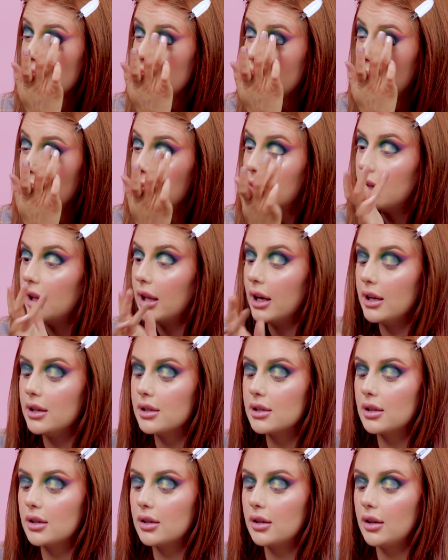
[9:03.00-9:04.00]
to my
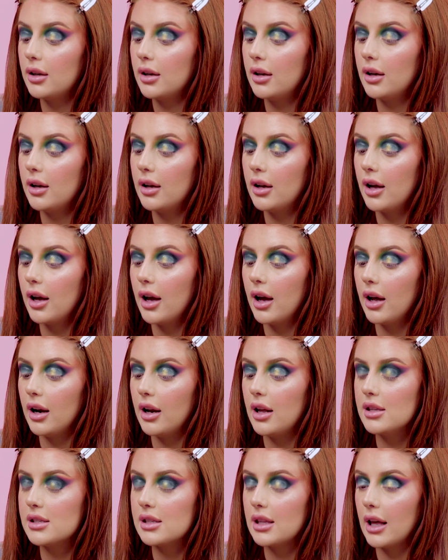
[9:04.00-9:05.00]
lid, and
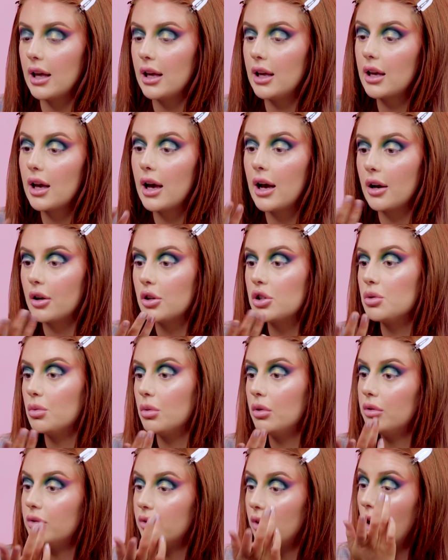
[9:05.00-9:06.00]
it's like
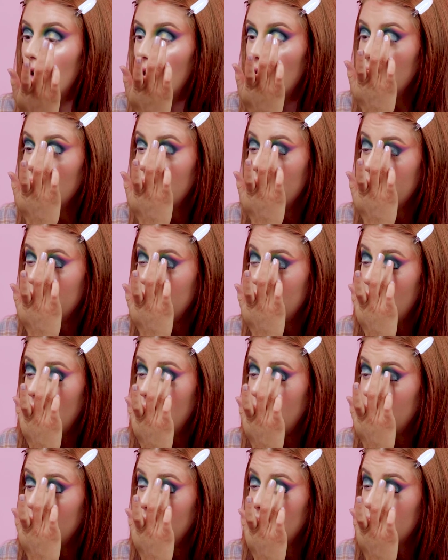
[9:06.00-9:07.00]
actual foil on the
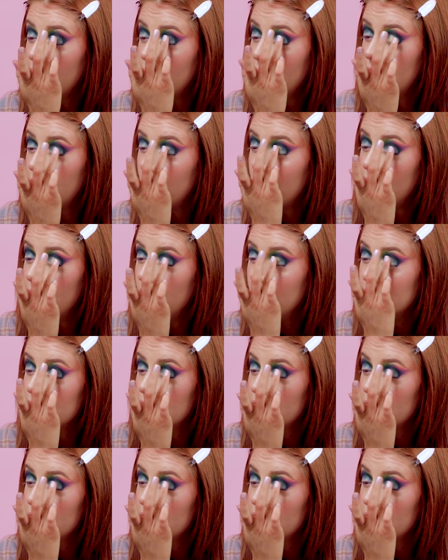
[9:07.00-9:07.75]
eye. It's